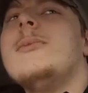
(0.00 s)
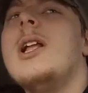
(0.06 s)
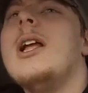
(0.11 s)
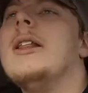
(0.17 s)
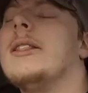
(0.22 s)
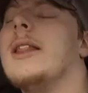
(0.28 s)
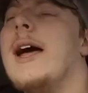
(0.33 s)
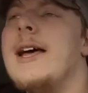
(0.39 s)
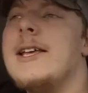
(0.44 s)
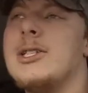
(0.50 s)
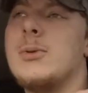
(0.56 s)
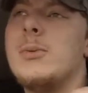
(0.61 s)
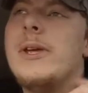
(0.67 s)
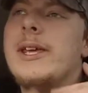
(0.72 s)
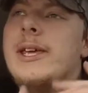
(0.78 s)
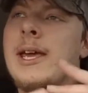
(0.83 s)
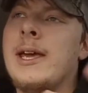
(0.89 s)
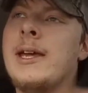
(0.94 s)
last
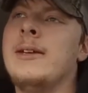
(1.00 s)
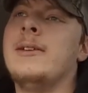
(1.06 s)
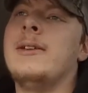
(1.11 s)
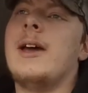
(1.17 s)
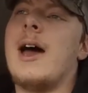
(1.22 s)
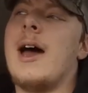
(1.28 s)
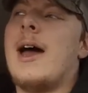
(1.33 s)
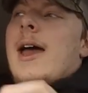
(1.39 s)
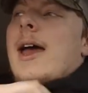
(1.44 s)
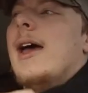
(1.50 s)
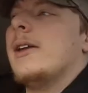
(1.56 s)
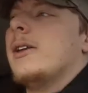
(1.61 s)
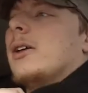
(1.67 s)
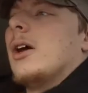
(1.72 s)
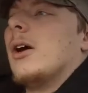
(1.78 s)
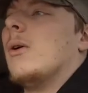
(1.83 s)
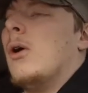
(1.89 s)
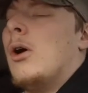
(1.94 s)
weekend, I had to
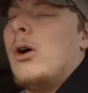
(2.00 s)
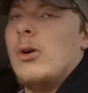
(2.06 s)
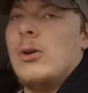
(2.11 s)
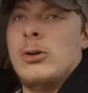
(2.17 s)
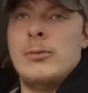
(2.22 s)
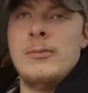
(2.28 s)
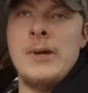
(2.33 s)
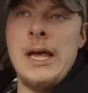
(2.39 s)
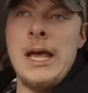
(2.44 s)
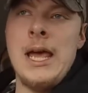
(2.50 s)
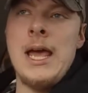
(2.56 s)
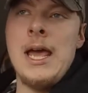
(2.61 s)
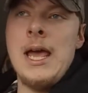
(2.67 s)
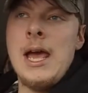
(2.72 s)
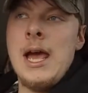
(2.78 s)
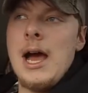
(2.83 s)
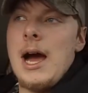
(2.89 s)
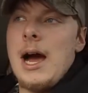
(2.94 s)
go home
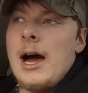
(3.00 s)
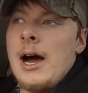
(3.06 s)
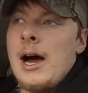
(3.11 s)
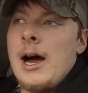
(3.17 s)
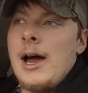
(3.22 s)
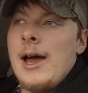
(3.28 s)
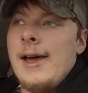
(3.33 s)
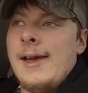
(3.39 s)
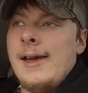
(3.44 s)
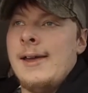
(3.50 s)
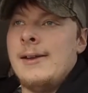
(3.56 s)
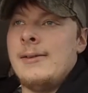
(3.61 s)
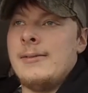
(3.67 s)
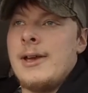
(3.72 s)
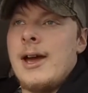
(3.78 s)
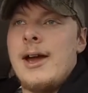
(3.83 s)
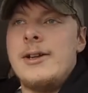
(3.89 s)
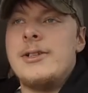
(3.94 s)
uh,
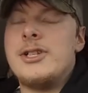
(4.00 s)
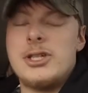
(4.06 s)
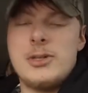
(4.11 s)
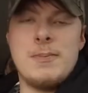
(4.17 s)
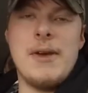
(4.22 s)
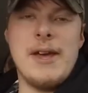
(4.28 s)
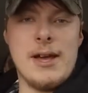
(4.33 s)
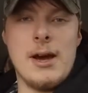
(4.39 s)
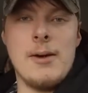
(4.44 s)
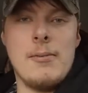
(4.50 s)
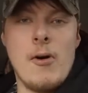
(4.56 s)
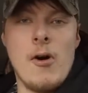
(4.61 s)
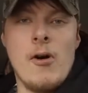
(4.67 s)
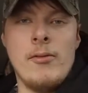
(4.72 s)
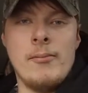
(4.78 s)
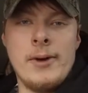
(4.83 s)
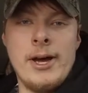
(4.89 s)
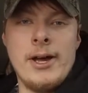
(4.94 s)
and kind of just pick up
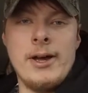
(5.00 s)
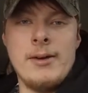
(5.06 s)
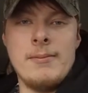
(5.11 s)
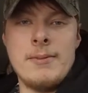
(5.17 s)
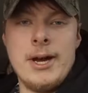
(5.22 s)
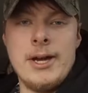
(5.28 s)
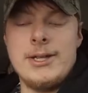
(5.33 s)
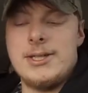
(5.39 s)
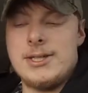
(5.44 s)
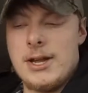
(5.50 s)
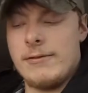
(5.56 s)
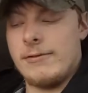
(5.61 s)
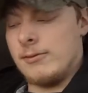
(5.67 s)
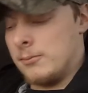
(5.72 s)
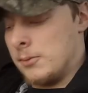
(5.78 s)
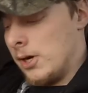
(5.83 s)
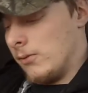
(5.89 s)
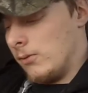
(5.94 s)
all my, my stuff
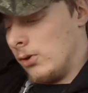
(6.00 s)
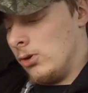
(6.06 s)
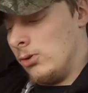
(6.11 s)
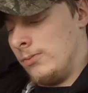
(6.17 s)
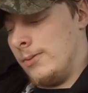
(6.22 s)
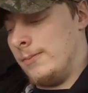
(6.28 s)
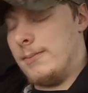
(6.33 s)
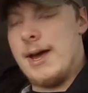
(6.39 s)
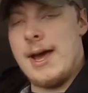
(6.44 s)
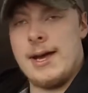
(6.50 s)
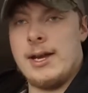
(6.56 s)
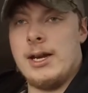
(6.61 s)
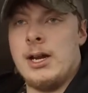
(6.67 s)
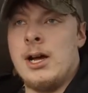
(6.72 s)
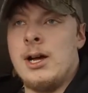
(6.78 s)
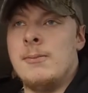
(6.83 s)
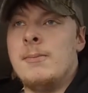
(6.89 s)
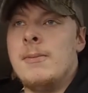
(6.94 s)
from my room and pack it
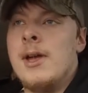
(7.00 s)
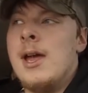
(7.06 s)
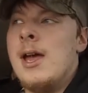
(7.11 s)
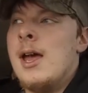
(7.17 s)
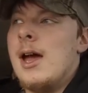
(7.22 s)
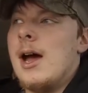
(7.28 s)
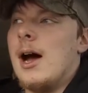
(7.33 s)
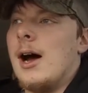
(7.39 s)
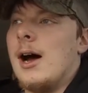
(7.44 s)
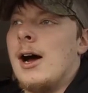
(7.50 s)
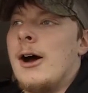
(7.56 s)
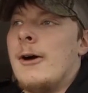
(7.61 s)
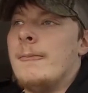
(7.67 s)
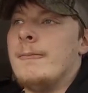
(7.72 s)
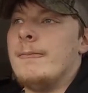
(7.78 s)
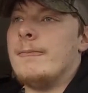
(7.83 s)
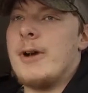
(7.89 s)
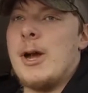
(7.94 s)
up.
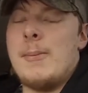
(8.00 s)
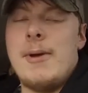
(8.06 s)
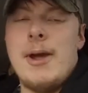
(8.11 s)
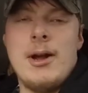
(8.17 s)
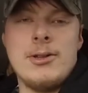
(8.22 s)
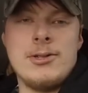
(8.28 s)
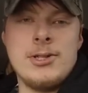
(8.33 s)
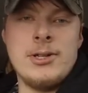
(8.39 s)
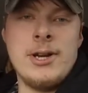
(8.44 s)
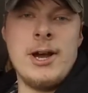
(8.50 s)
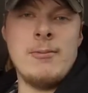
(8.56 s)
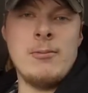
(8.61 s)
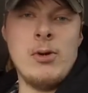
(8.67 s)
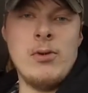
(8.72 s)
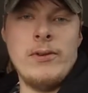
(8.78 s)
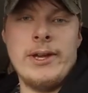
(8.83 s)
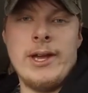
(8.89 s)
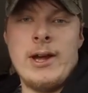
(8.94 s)
Um, my parents are now
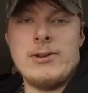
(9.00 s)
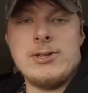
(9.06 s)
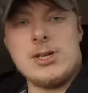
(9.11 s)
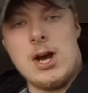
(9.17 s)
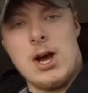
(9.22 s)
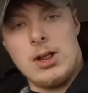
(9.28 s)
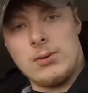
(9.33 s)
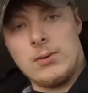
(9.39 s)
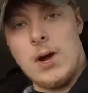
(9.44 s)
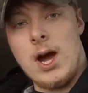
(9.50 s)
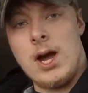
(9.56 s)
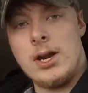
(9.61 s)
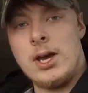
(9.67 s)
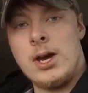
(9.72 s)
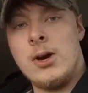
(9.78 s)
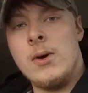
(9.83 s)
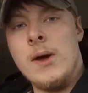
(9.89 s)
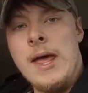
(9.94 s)
moving out to
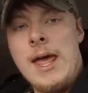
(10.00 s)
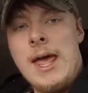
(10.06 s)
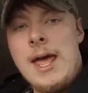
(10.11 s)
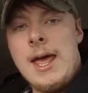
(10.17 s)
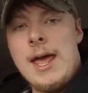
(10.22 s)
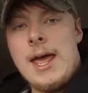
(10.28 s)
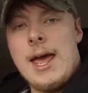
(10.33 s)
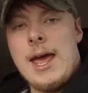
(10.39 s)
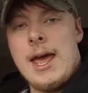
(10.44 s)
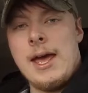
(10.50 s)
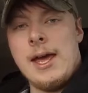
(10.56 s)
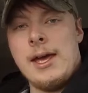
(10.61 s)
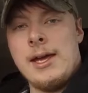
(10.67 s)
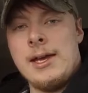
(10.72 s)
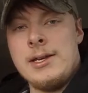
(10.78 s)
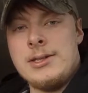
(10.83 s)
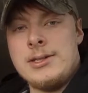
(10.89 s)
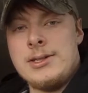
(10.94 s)
Colorado
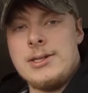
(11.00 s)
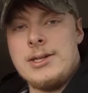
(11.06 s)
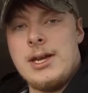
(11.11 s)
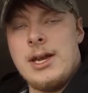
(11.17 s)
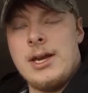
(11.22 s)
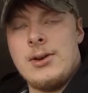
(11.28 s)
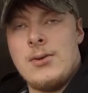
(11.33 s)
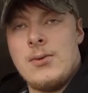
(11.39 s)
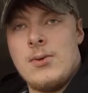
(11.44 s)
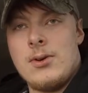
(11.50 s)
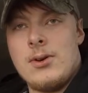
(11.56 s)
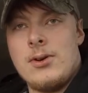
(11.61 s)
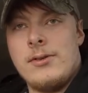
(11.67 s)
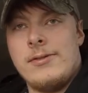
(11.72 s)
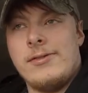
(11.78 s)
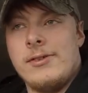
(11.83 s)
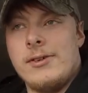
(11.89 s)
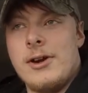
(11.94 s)
and in
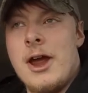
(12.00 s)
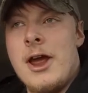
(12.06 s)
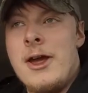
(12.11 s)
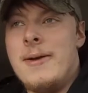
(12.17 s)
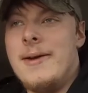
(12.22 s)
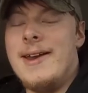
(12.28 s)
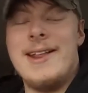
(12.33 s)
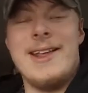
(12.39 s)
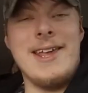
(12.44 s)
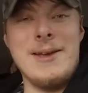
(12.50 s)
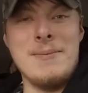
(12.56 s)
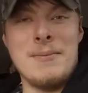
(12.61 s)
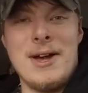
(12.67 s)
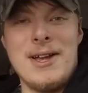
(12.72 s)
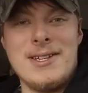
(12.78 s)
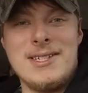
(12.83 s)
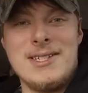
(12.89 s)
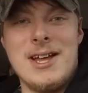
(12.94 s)
order for me to keep
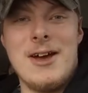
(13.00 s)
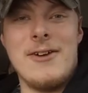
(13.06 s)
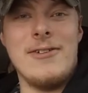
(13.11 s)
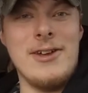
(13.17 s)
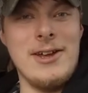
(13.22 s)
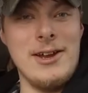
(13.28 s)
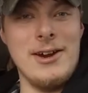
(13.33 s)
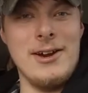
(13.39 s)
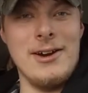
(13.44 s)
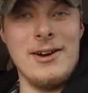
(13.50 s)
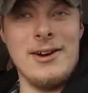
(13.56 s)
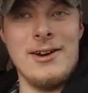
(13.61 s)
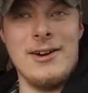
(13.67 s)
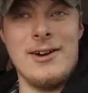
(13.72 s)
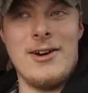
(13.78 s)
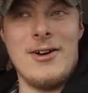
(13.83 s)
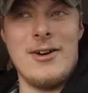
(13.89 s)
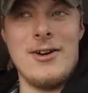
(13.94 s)
my stuff
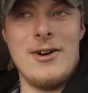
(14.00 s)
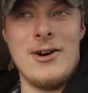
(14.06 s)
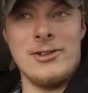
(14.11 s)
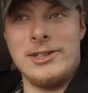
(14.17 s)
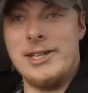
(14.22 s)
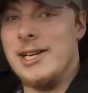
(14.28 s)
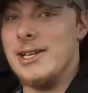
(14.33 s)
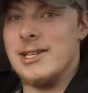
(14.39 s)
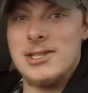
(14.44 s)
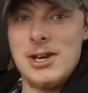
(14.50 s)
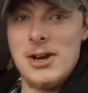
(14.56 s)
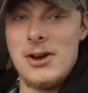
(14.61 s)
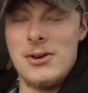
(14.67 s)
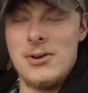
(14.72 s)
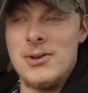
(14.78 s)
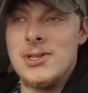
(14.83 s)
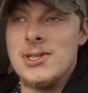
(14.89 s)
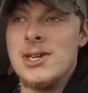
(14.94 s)
here on the East
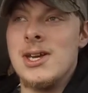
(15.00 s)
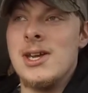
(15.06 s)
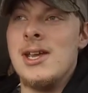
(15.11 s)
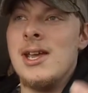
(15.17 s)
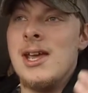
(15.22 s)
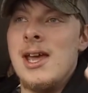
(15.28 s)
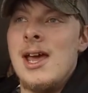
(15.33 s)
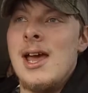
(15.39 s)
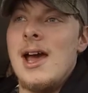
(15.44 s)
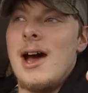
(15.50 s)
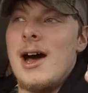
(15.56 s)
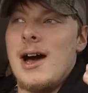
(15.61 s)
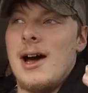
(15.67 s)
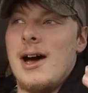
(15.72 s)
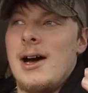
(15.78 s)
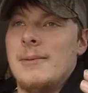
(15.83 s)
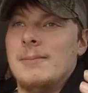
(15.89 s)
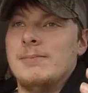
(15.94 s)
Coast,
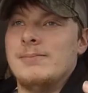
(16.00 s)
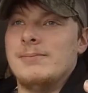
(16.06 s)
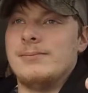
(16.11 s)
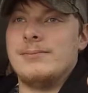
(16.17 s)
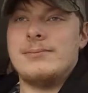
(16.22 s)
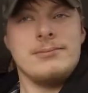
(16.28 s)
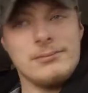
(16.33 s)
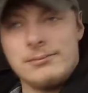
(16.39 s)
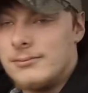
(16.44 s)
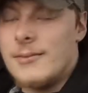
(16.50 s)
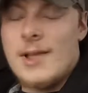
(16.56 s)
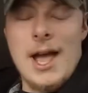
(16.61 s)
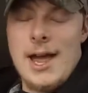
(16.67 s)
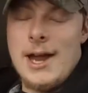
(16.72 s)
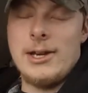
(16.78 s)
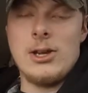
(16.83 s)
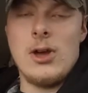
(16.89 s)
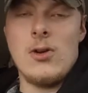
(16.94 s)
um, I
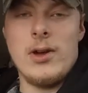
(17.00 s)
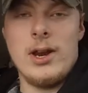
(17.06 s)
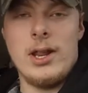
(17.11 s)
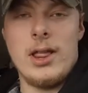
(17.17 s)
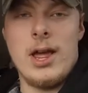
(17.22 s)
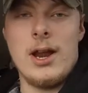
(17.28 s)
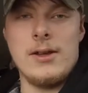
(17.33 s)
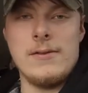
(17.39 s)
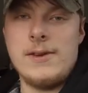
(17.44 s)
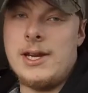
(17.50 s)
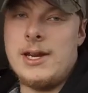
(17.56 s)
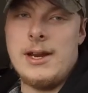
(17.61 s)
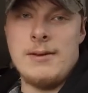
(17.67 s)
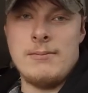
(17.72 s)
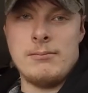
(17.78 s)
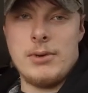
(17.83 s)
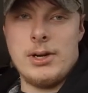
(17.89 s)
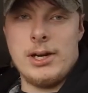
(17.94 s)
had to go get a lot of it
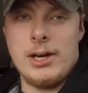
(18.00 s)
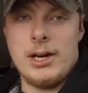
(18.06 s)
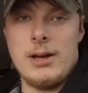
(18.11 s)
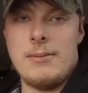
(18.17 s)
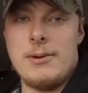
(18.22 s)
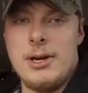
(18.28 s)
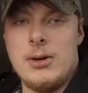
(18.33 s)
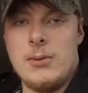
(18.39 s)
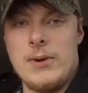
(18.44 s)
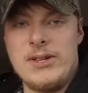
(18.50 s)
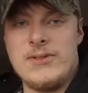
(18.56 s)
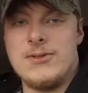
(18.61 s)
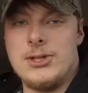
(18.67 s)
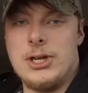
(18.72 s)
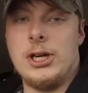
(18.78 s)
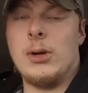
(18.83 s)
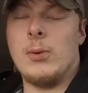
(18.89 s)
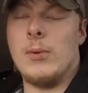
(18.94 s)
and bring it up here to West
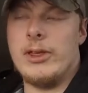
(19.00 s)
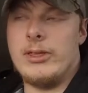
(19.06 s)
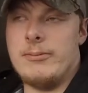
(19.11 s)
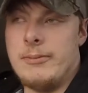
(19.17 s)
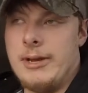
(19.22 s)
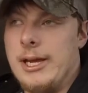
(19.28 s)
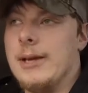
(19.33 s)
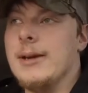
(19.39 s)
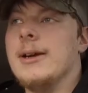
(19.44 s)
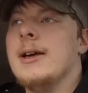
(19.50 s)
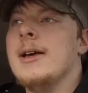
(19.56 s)
Virginia with me.